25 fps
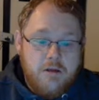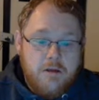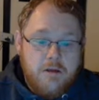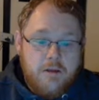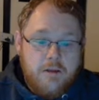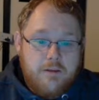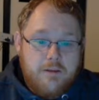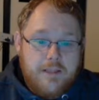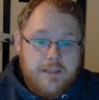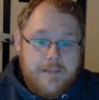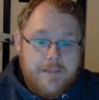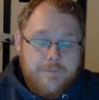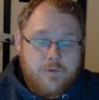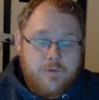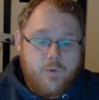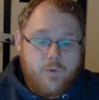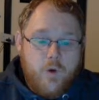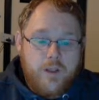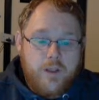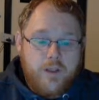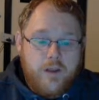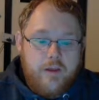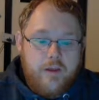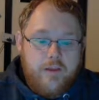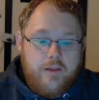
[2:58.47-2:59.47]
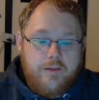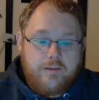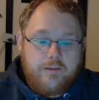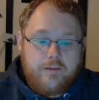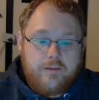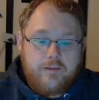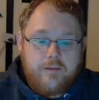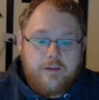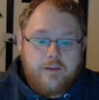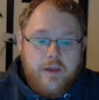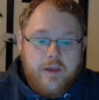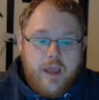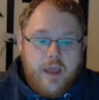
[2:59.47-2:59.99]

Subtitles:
Seems quite nice.